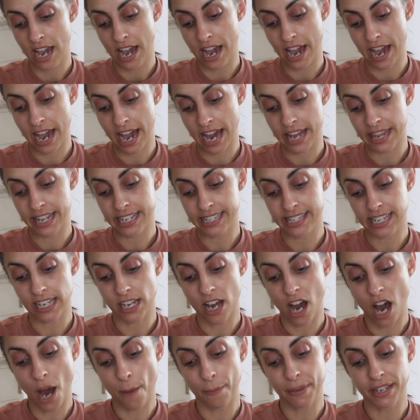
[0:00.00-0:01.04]
and it's a
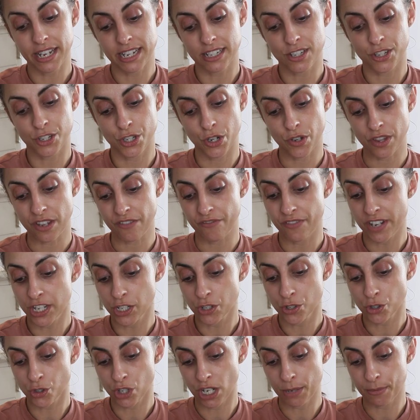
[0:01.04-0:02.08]
calming and soothing
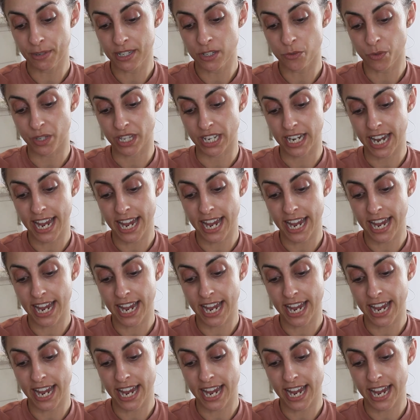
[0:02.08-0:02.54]
facial treatment with an